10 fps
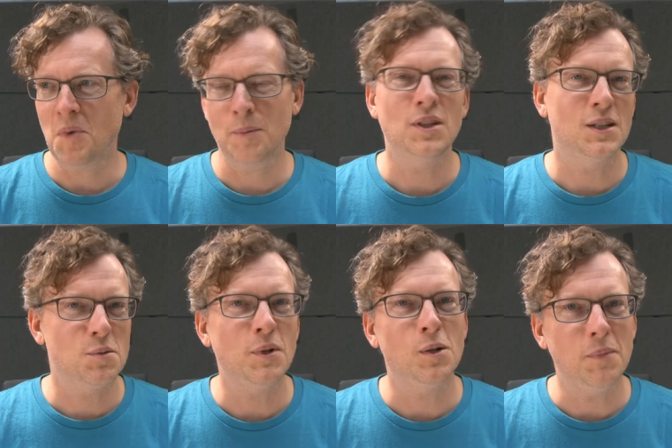I'm going to
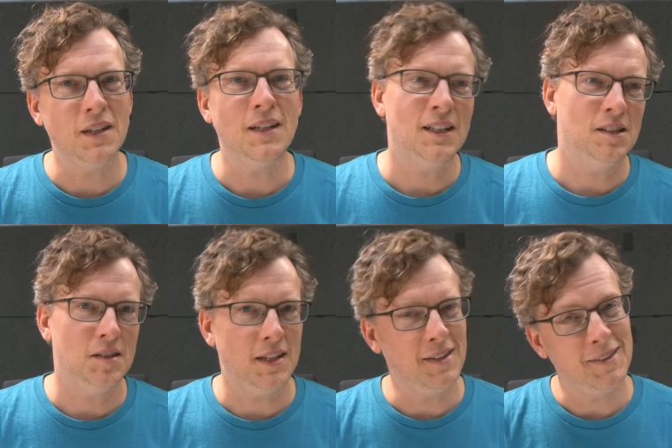experiment and
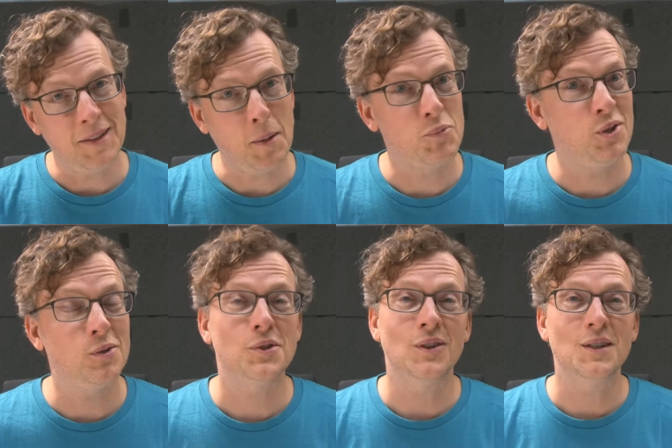uh, I'm sure
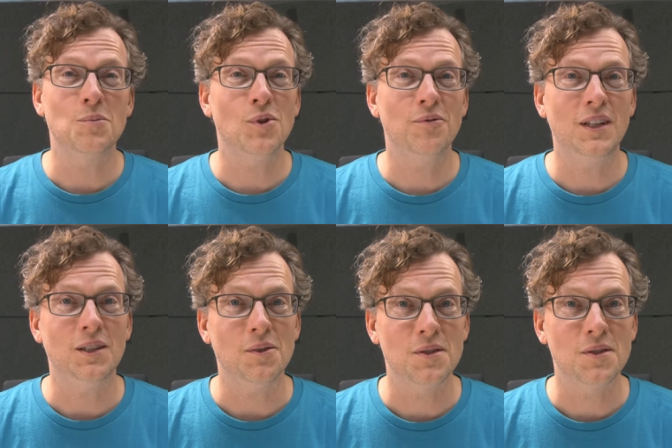it'll turn into more videos.